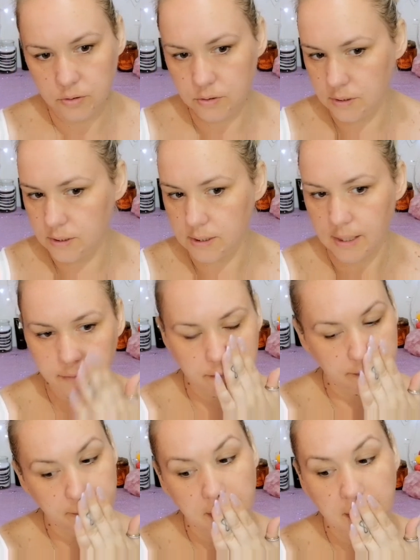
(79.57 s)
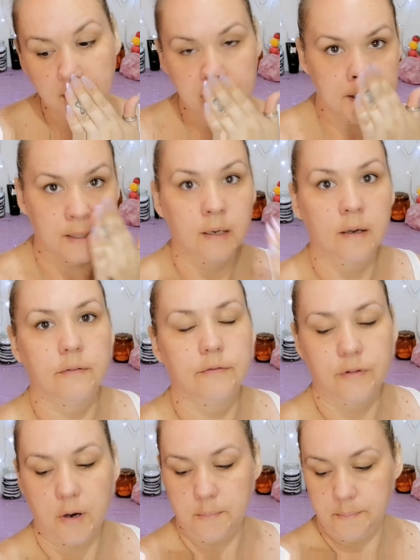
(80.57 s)
Good Stuff
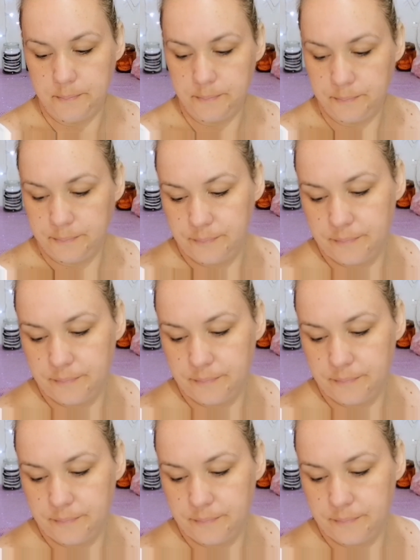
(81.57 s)
from